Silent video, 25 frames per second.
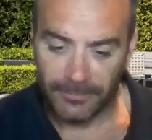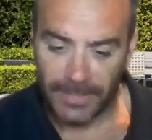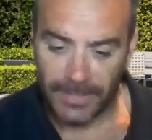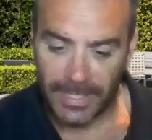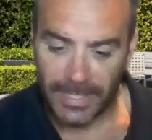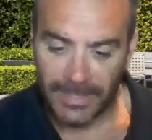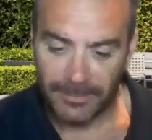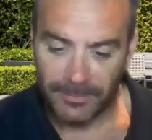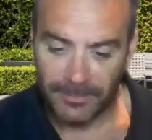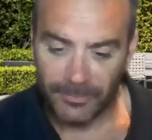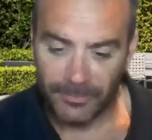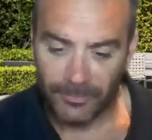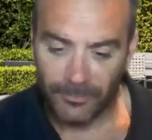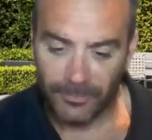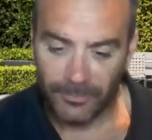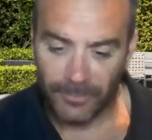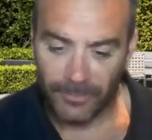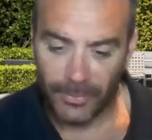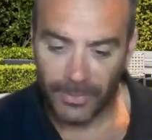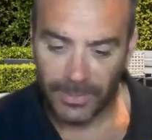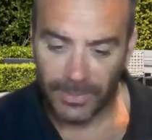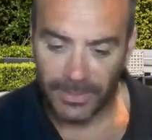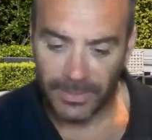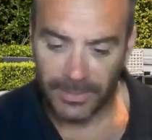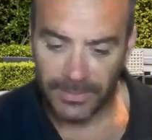Adams from
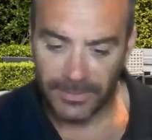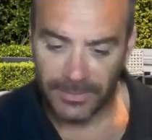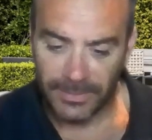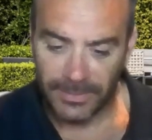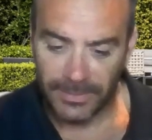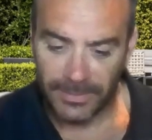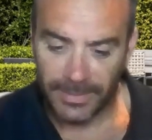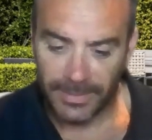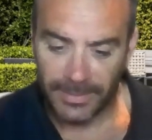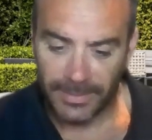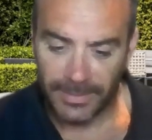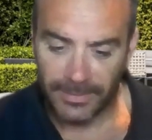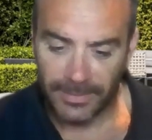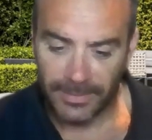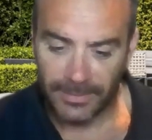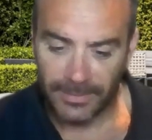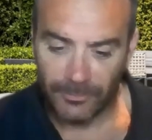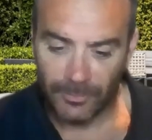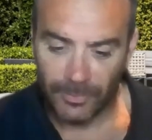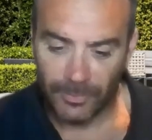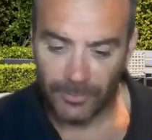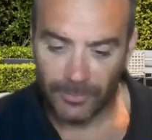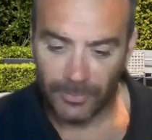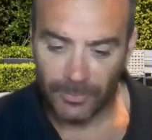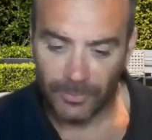Very Clint said,
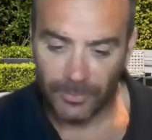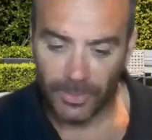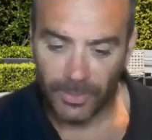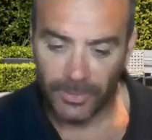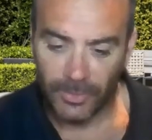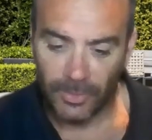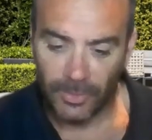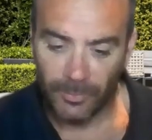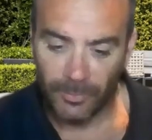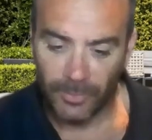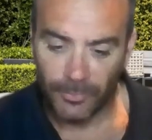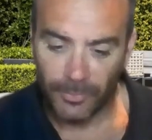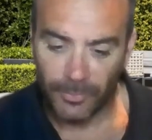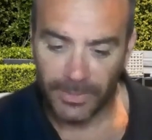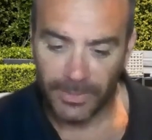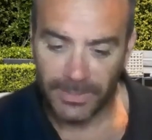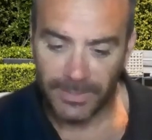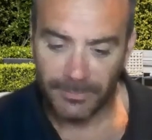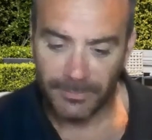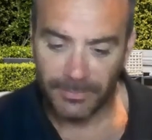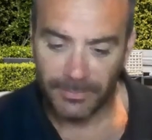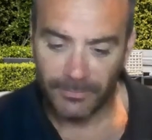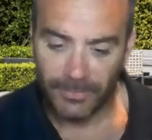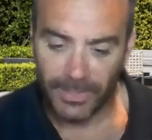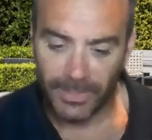what are your top 3
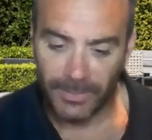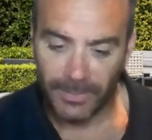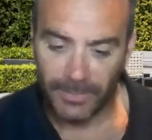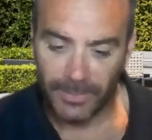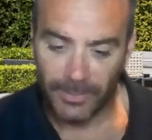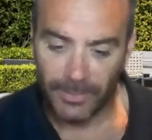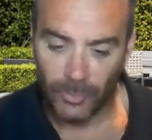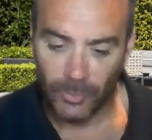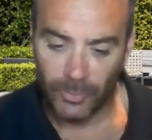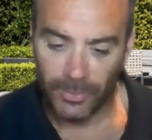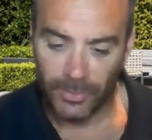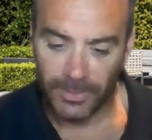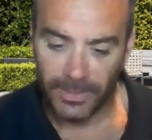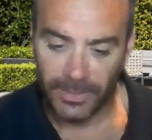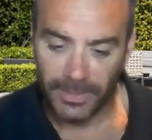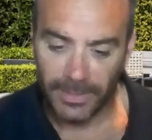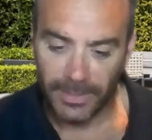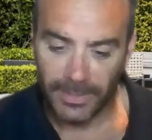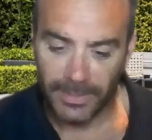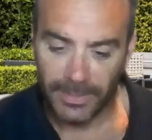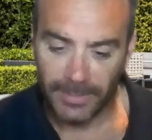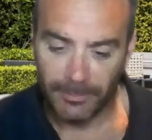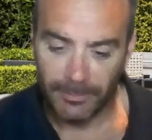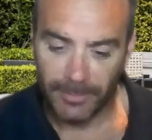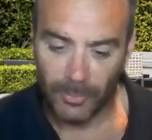tips for anyone looking
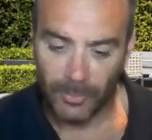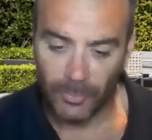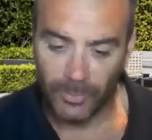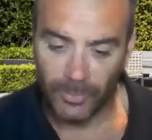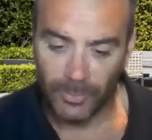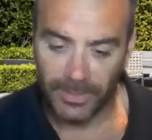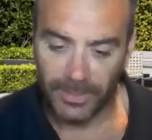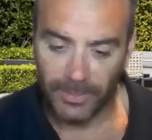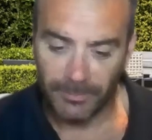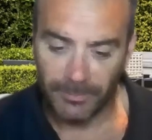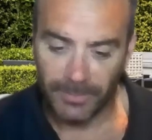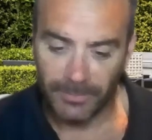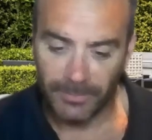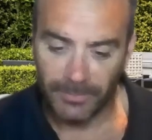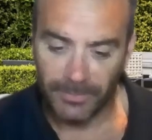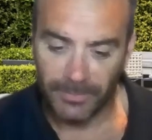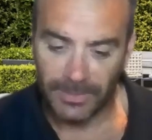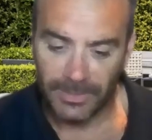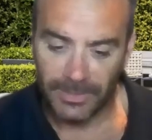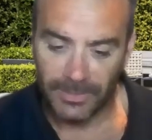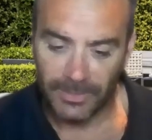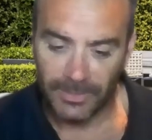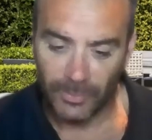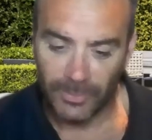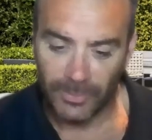at building at
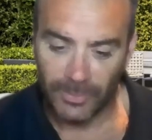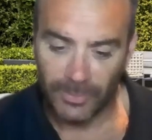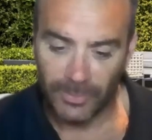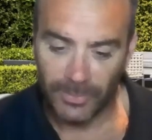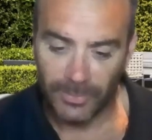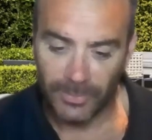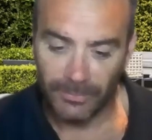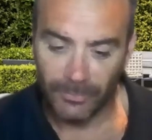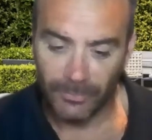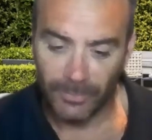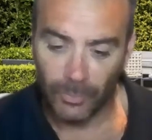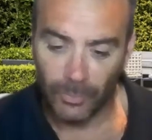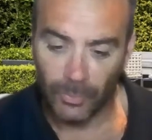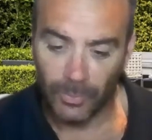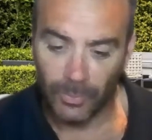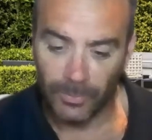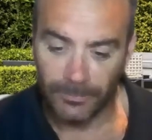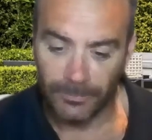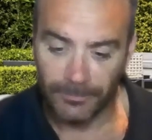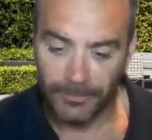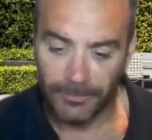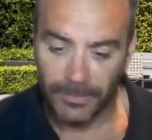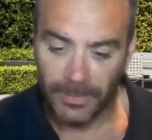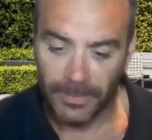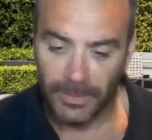MIFGS in 2024?
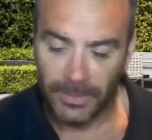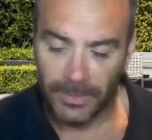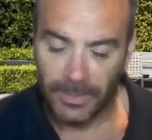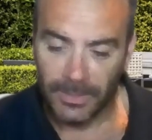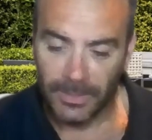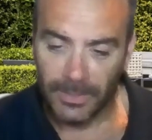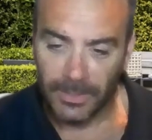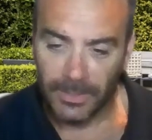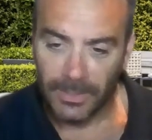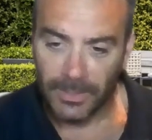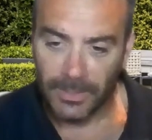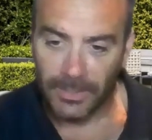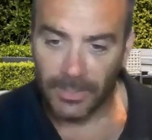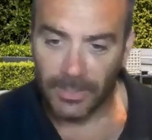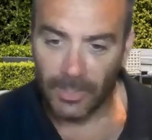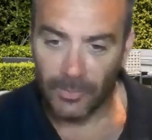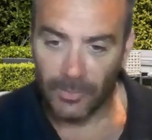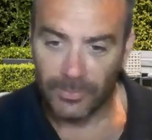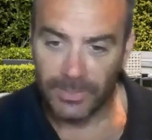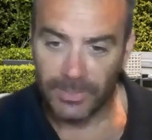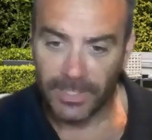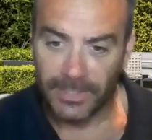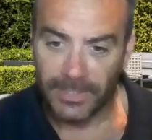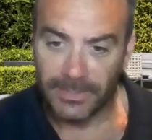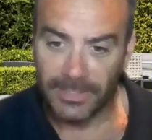I
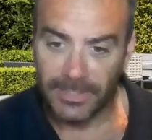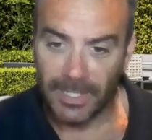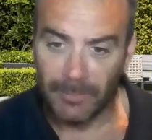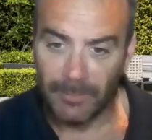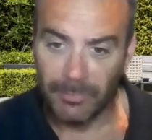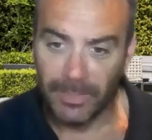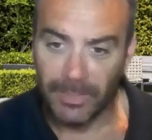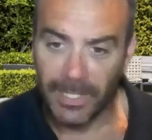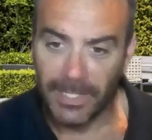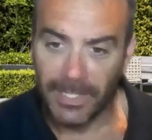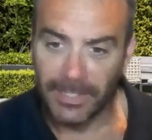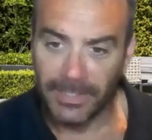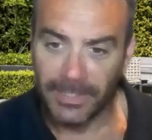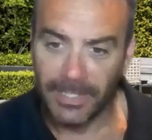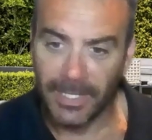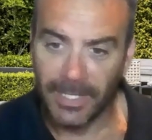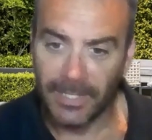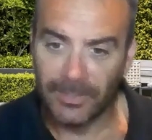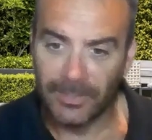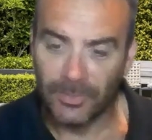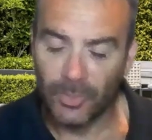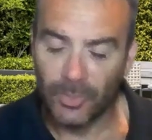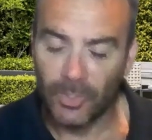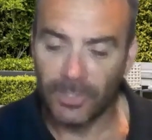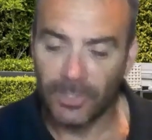would say to start planning
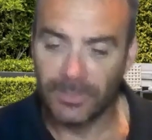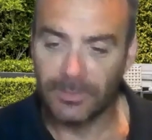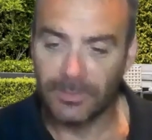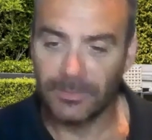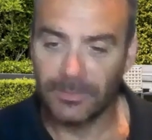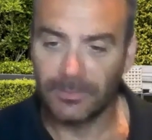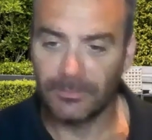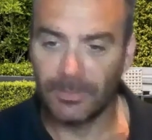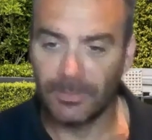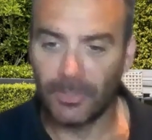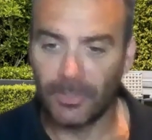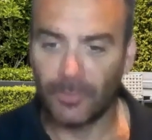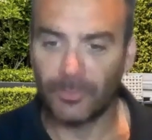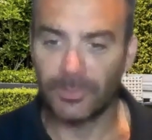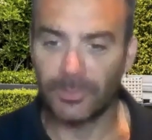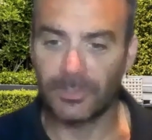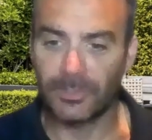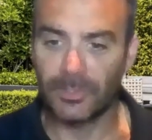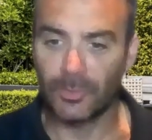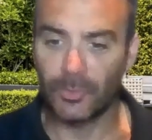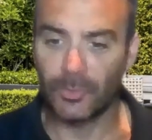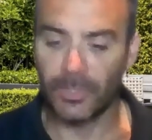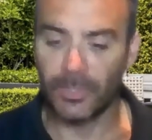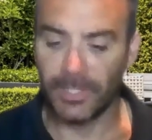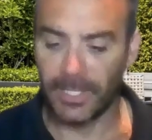now. So I
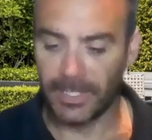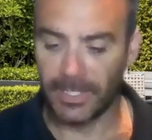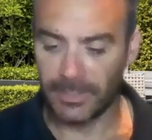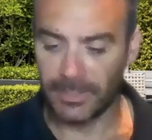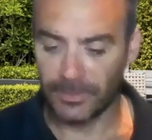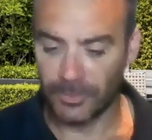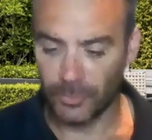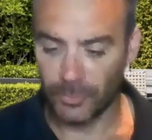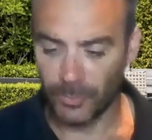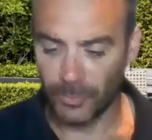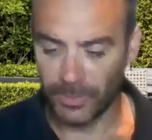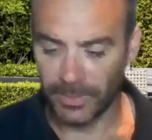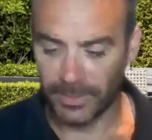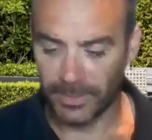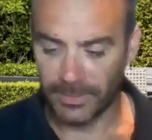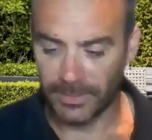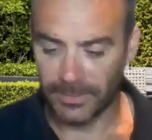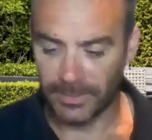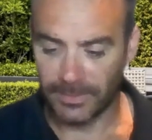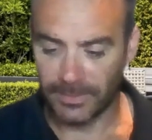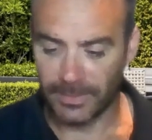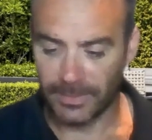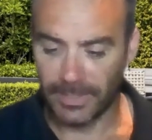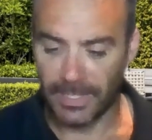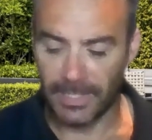was looking at doing
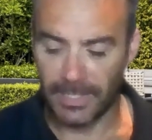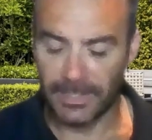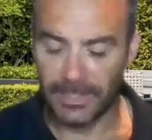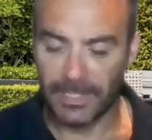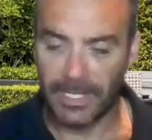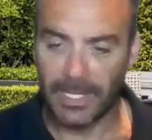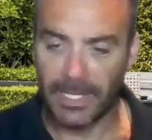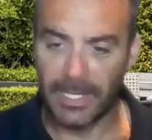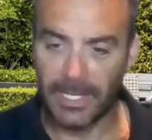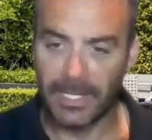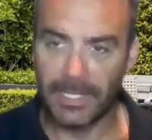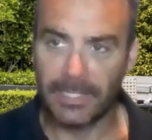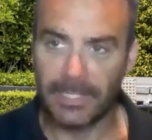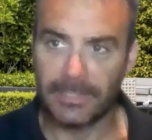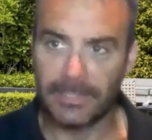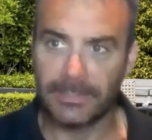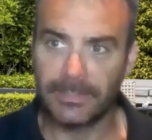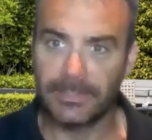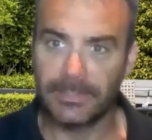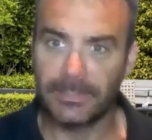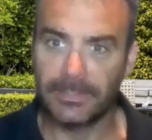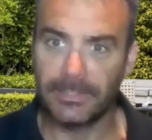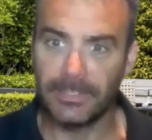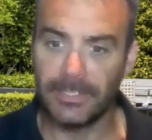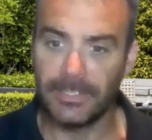it
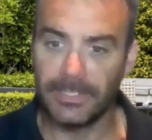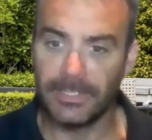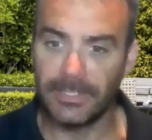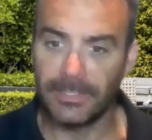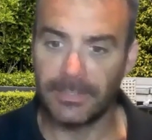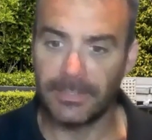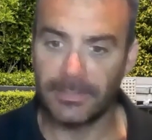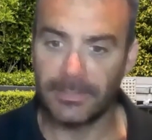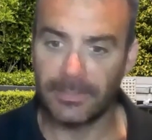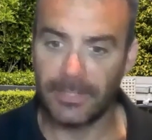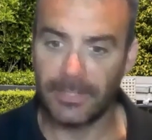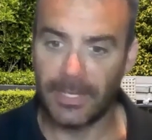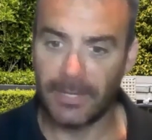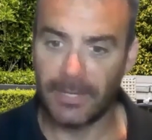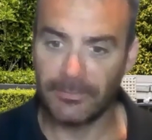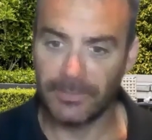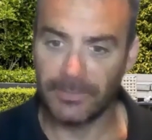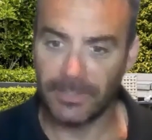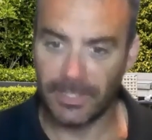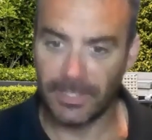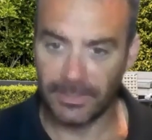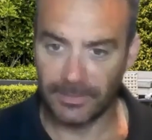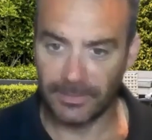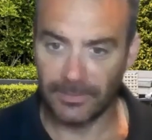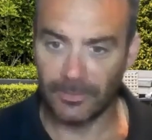last year at
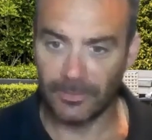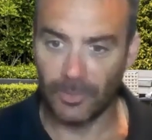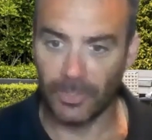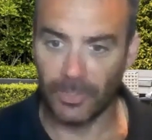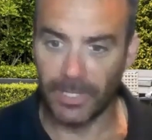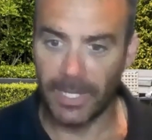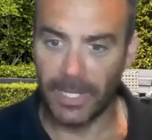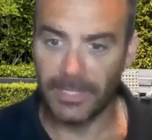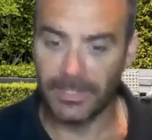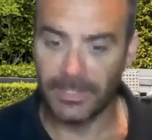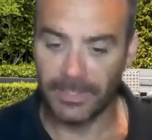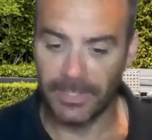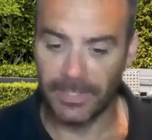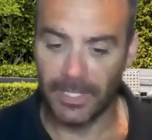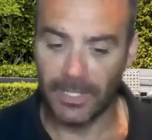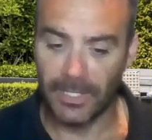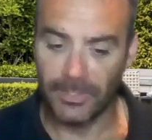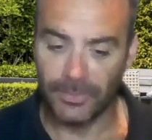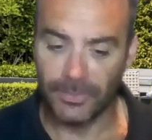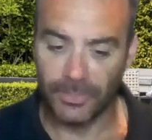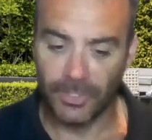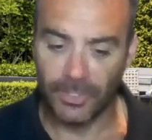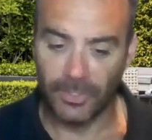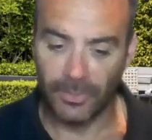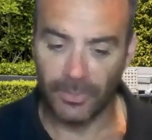the
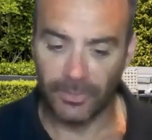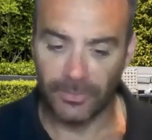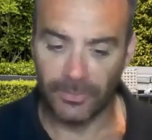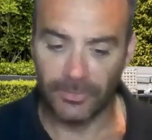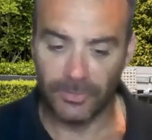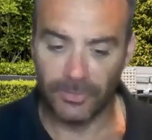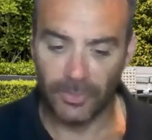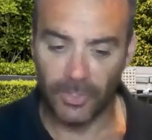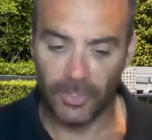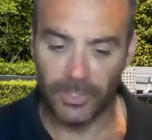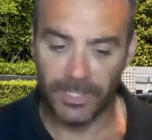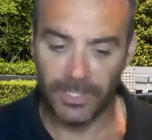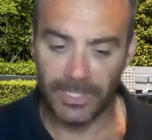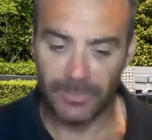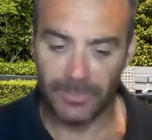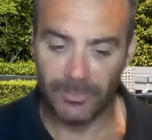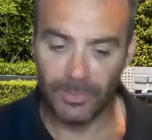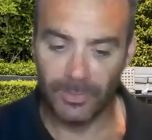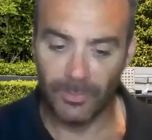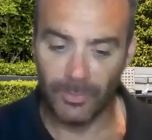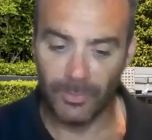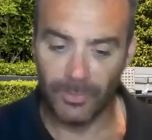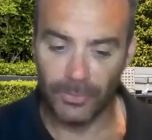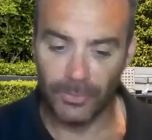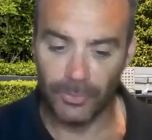garden show. I decided that's
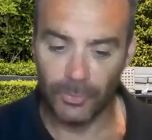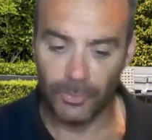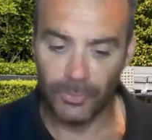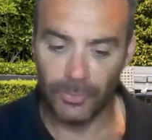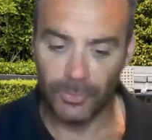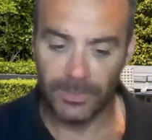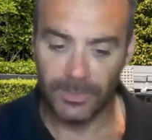when I want to do